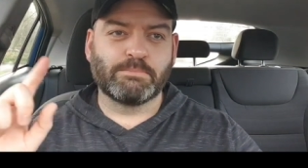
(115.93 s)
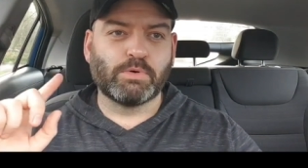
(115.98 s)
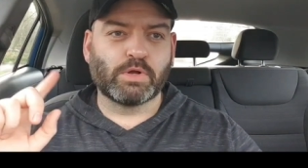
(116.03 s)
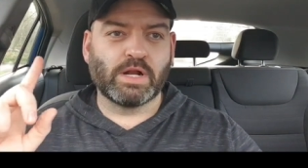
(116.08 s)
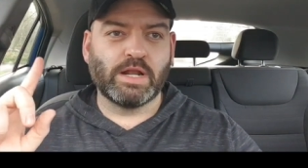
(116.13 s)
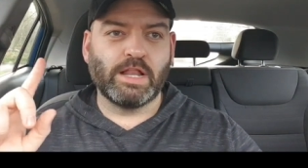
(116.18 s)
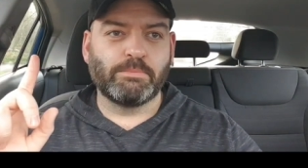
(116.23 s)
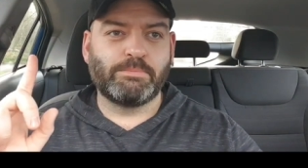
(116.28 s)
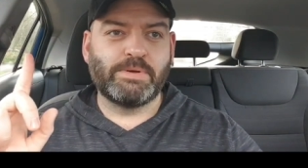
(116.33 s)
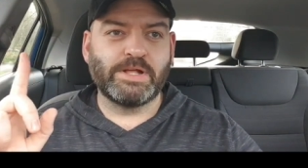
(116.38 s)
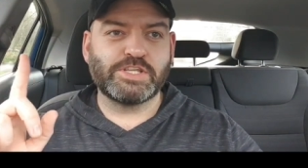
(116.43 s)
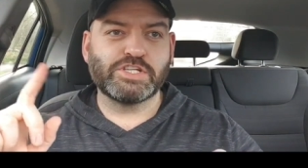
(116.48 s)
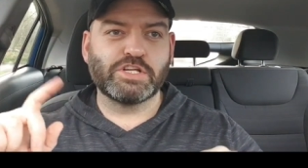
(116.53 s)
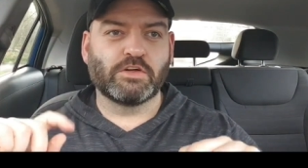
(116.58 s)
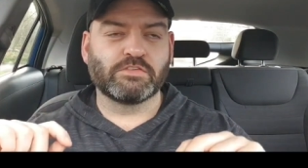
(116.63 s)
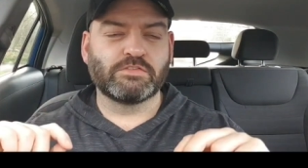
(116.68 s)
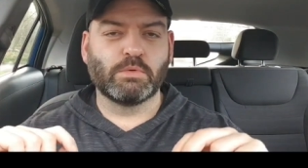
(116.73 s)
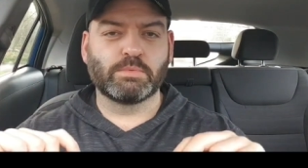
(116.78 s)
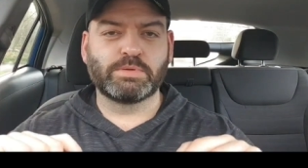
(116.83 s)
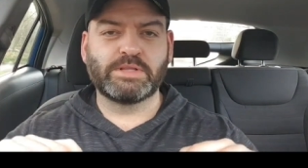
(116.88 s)
I'll put a little
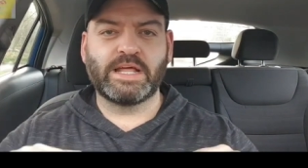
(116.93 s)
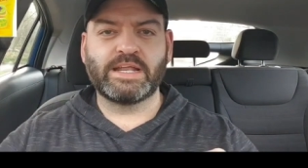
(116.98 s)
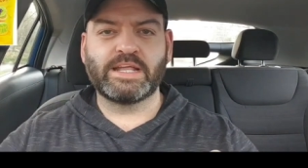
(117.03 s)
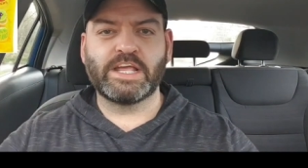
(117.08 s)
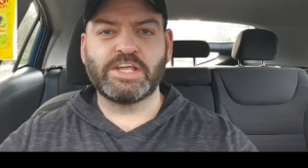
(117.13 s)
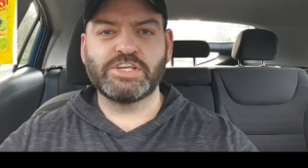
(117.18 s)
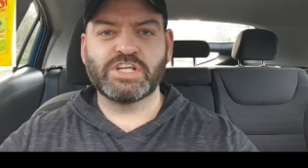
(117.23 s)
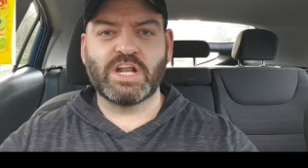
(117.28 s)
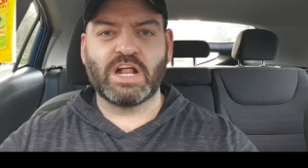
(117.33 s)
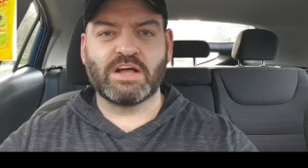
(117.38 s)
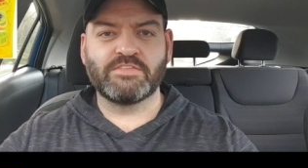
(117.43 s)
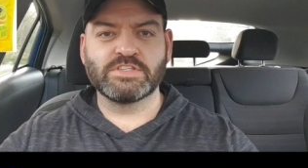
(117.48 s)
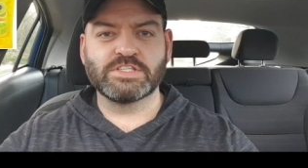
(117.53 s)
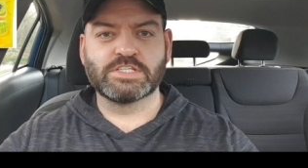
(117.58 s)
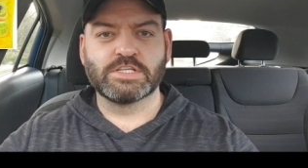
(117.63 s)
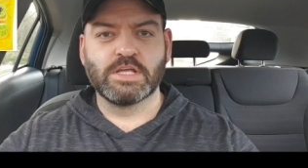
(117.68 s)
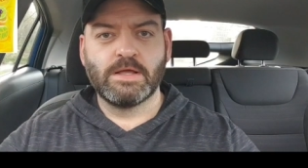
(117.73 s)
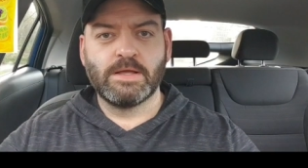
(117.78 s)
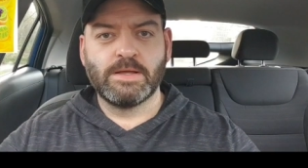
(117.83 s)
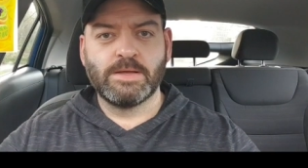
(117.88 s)
picture of them up there in case you
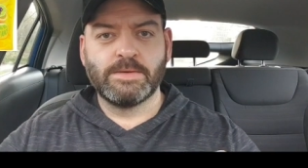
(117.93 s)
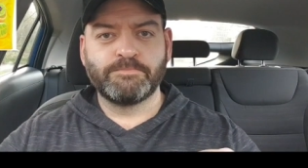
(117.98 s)
haven't.